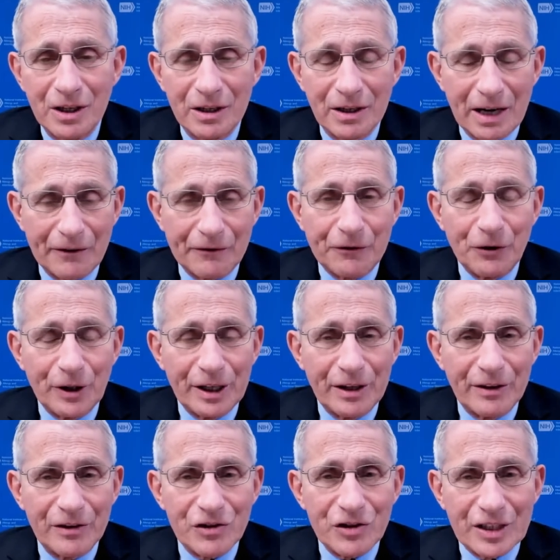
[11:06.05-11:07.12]
not fully
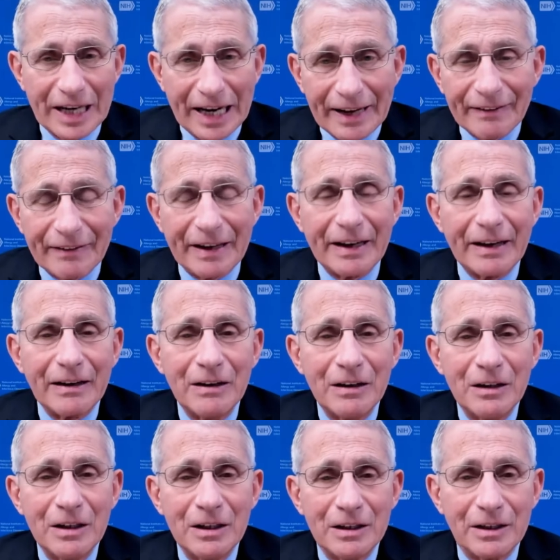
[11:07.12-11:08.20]
understanding
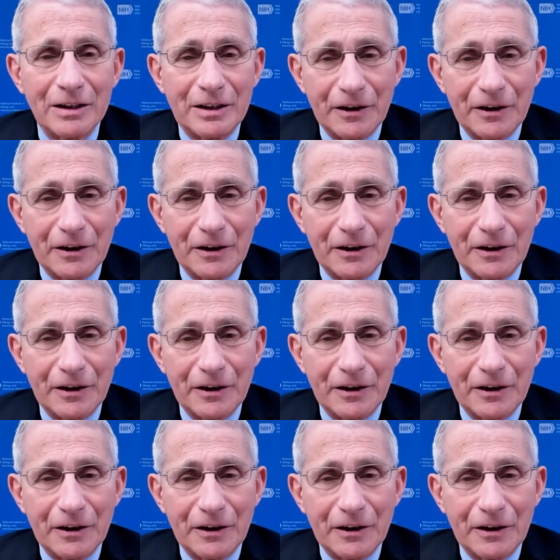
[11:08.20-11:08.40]
the